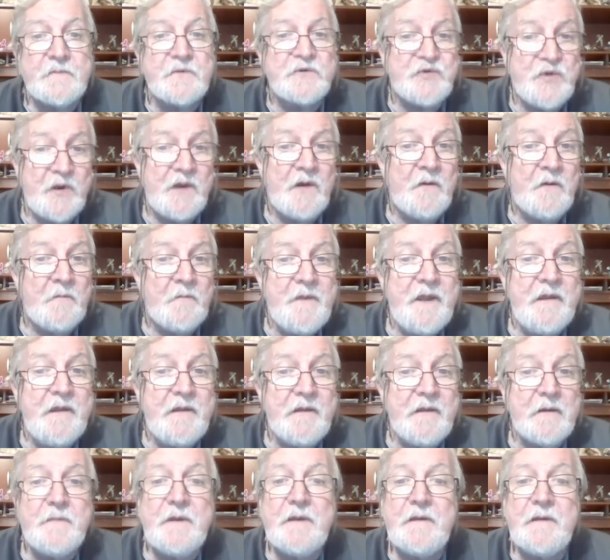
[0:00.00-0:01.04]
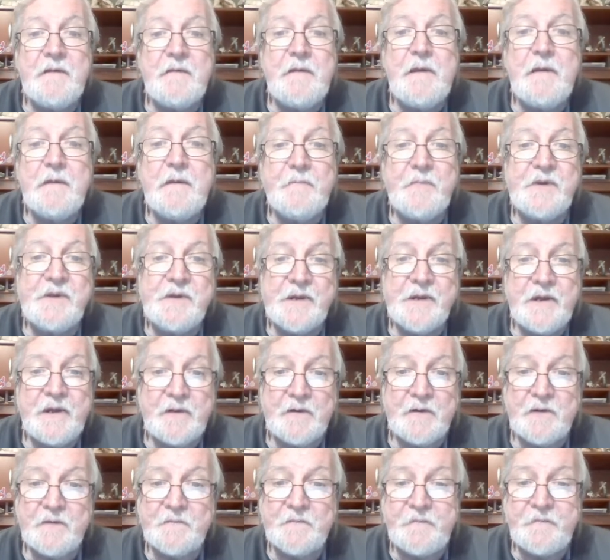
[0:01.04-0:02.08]
trail medium, and in
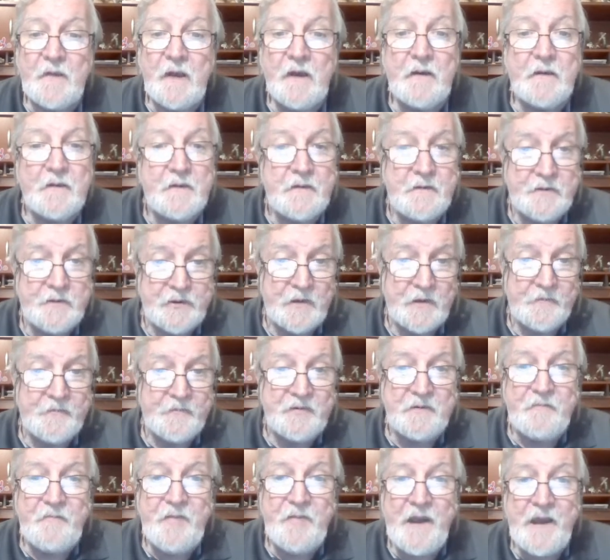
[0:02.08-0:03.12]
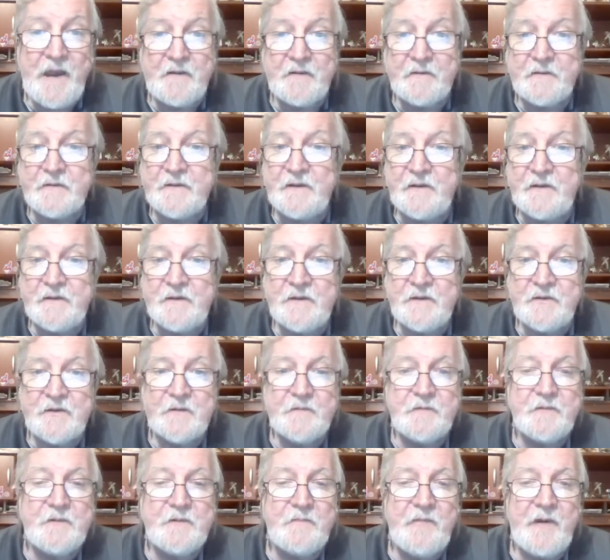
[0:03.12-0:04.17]
particular interpretive panels, since
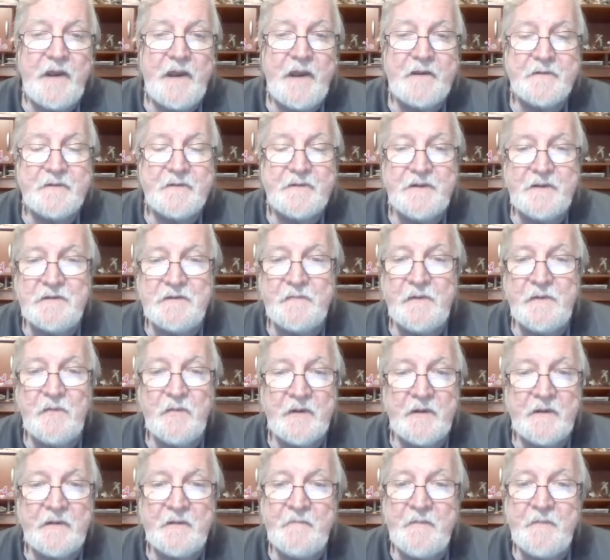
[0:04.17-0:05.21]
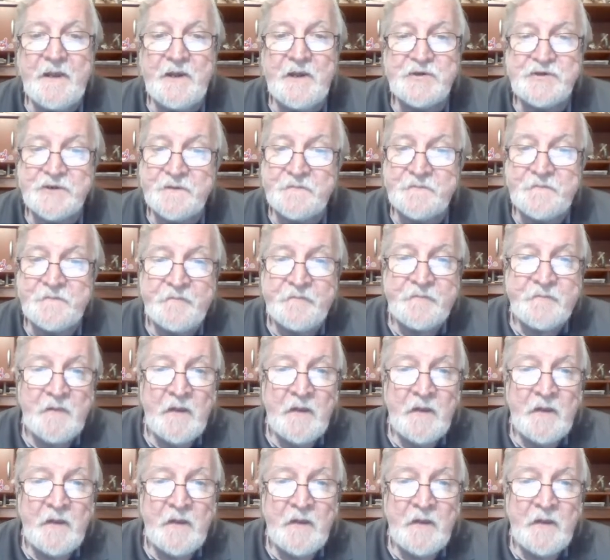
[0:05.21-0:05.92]
interpretive panels tend to be one of the major